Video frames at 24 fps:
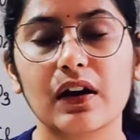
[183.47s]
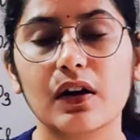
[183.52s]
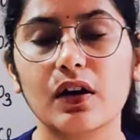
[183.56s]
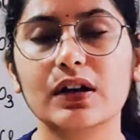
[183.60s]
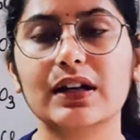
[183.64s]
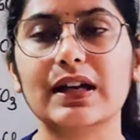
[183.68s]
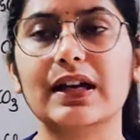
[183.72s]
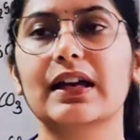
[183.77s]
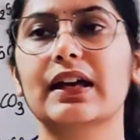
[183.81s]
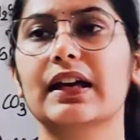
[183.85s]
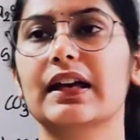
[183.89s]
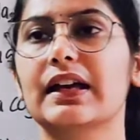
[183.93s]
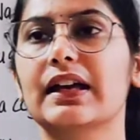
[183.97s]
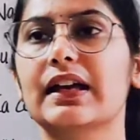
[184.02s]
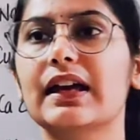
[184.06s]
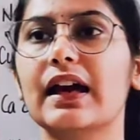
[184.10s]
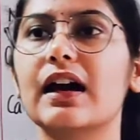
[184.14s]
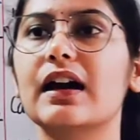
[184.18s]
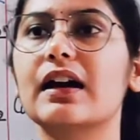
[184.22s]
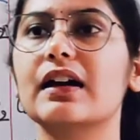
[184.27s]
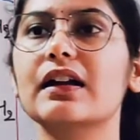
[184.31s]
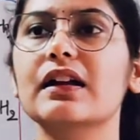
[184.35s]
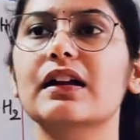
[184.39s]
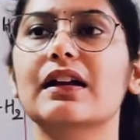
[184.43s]
Okay,
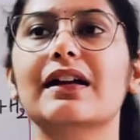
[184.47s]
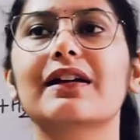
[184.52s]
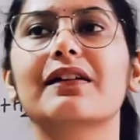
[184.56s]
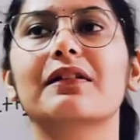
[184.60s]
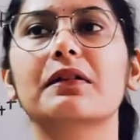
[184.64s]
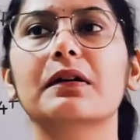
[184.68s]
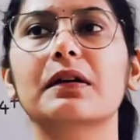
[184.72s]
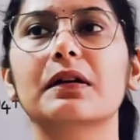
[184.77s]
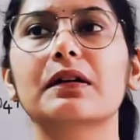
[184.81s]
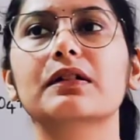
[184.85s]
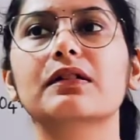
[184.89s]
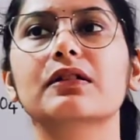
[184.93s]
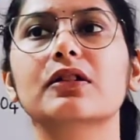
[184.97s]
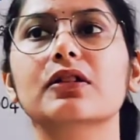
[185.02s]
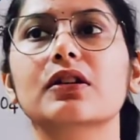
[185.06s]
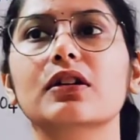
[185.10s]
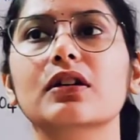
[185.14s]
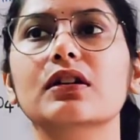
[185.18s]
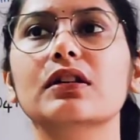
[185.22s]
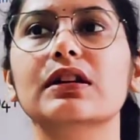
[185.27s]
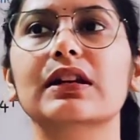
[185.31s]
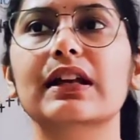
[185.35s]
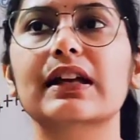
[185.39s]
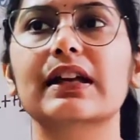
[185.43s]
here
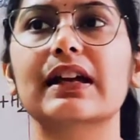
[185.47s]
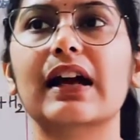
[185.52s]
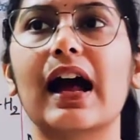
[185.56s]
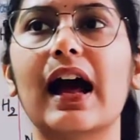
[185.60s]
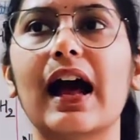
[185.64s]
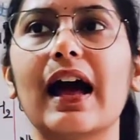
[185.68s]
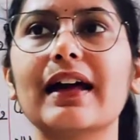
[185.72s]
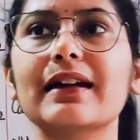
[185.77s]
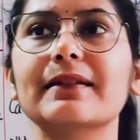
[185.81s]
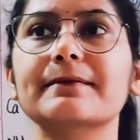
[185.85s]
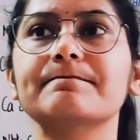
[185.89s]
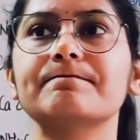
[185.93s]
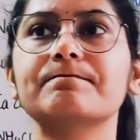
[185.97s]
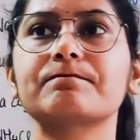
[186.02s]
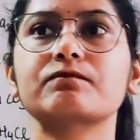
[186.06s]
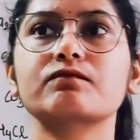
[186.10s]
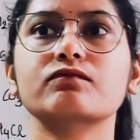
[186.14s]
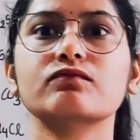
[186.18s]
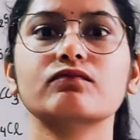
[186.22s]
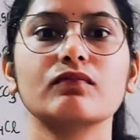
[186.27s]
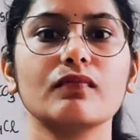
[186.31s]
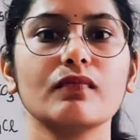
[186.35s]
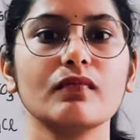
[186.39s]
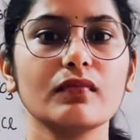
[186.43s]
there are
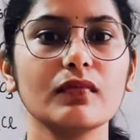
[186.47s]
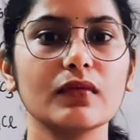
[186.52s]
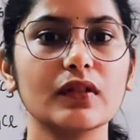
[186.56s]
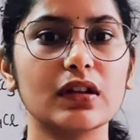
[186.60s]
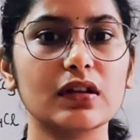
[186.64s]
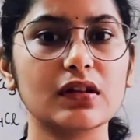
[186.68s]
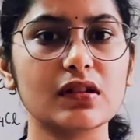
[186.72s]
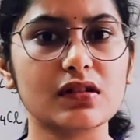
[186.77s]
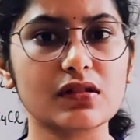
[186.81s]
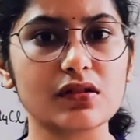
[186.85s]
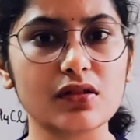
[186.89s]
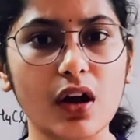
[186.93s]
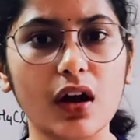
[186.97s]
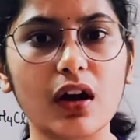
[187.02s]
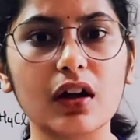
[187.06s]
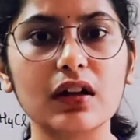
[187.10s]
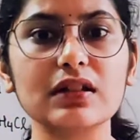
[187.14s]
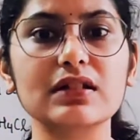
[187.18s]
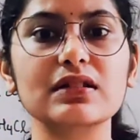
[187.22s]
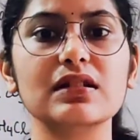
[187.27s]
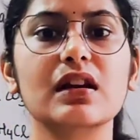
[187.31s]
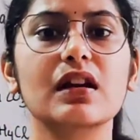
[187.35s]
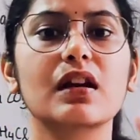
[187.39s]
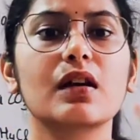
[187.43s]

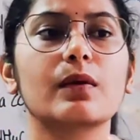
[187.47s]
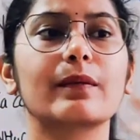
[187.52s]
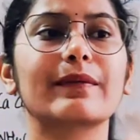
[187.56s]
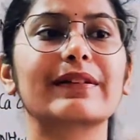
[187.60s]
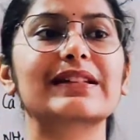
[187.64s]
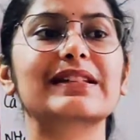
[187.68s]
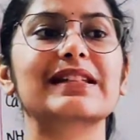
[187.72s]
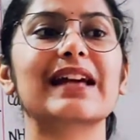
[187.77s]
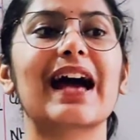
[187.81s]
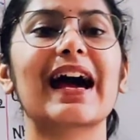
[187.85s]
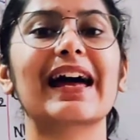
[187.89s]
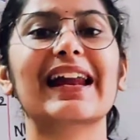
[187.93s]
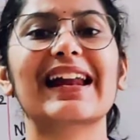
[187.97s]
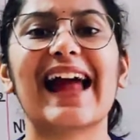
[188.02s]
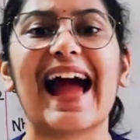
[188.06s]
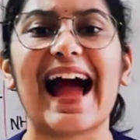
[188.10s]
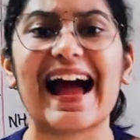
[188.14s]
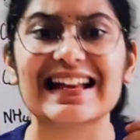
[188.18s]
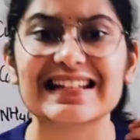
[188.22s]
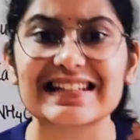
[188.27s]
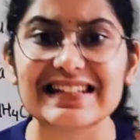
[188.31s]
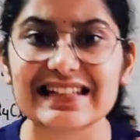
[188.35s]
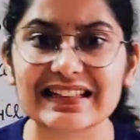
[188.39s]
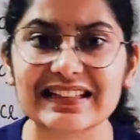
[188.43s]
salts which are
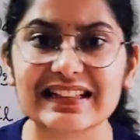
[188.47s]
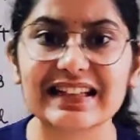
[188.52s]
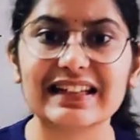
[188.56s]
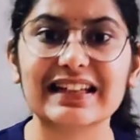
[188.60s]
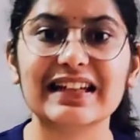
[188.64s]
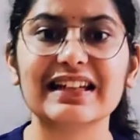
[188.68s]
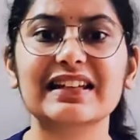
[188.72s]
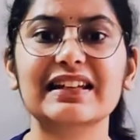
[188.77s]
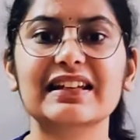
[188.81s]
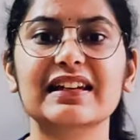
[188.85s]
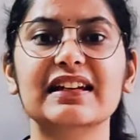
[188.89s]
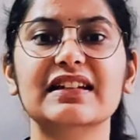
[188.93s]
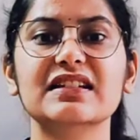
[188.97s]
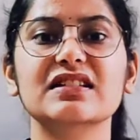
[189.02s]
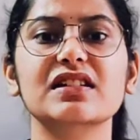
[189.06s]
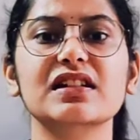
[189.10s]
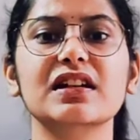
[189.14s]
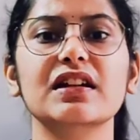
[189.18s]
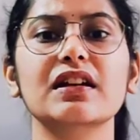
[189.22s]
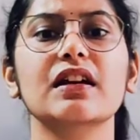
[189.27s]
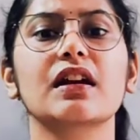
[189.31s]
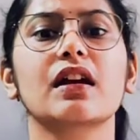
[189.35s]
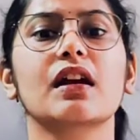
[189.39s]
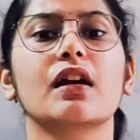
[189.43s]
acidic in
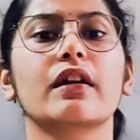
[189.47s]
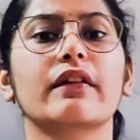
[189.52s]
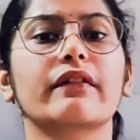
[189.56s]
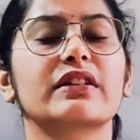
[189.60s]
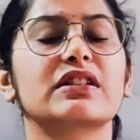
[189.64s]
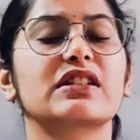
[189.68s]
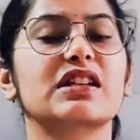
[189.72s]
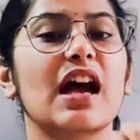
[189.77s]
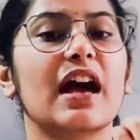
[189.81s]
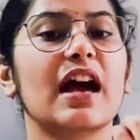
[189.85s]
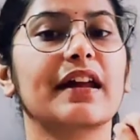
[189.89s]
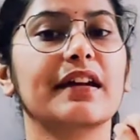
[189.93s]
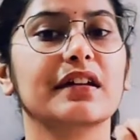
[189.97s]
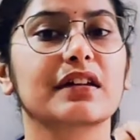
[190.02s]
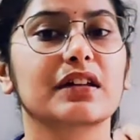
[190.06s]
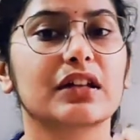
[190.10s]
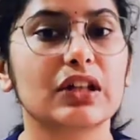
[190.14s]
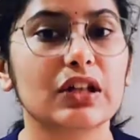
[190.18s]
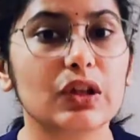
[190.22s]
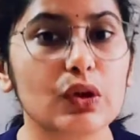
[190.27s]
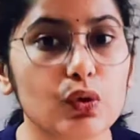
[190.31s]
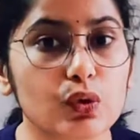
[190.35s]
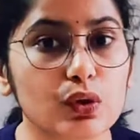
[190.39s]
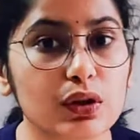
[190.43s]
nature, which are
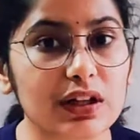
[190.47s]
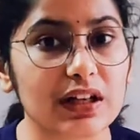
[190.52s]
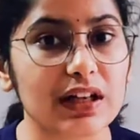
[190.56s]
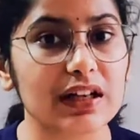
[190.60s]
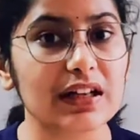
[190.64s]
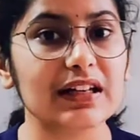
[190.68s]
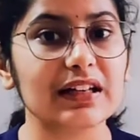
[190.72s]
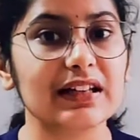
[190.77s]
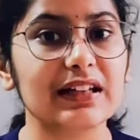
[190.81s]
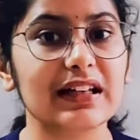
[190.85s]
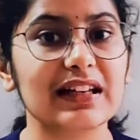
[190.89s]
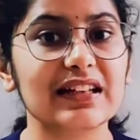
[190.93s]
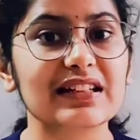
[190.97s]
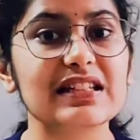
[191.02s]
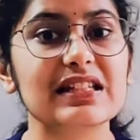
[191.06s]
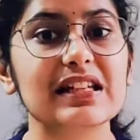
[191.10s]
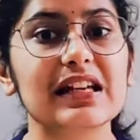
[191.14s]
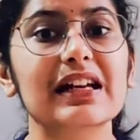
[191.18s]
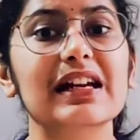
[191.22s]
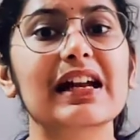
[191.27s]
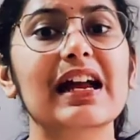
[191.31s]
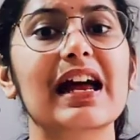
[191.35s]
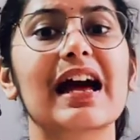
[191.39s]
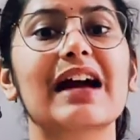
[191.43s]
neutral in
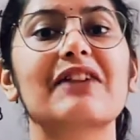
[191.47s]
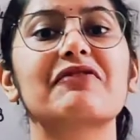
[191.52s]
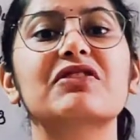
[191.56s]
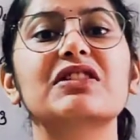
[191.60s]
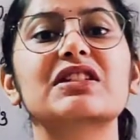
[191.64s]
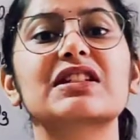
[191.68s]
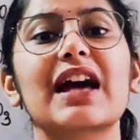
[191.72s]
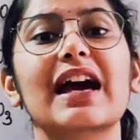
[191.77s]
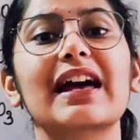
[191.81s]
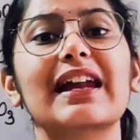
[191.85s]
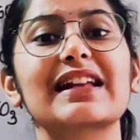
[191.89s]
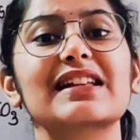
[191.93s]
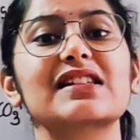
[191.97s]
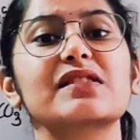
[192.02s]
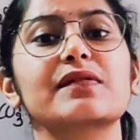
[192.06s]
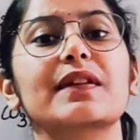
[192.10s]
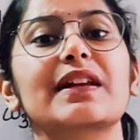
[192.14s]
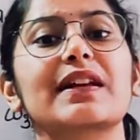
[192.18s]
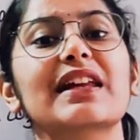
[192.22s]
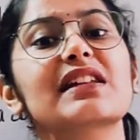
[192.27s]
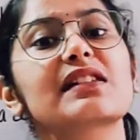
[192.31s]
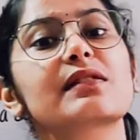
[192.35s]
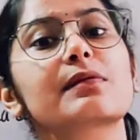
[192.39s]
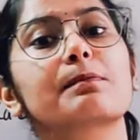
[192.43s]
nature, which are as
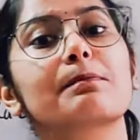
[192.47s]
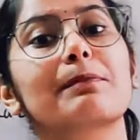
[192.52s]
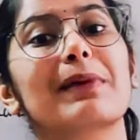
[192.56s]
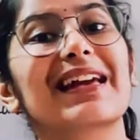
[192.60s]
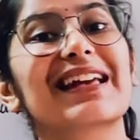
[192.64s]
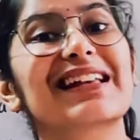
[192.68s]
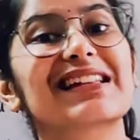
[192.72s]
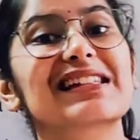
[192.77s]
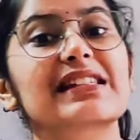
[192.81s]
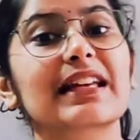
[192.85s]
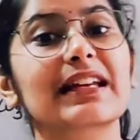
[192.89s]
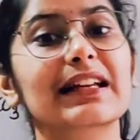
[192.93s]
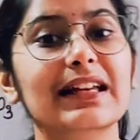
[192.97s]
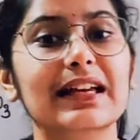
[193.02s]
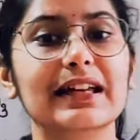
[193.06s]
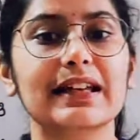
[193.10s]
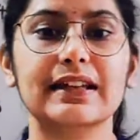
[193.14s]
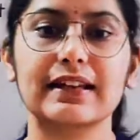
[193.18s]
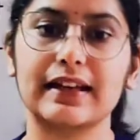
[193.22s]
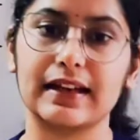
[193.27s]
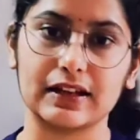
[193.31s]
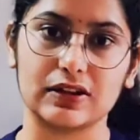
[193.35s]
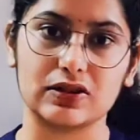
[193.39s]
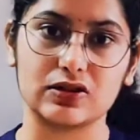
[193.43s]
well as basic
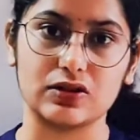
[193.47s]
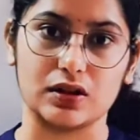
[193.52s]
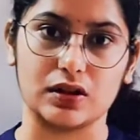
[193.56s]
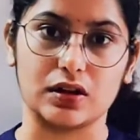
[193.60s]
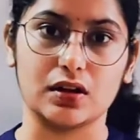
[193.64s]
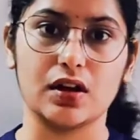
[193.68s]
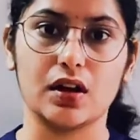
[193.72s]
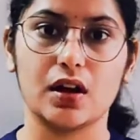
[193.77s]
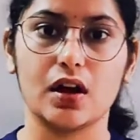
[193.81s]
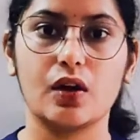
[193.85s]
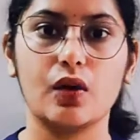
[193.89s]
in nature.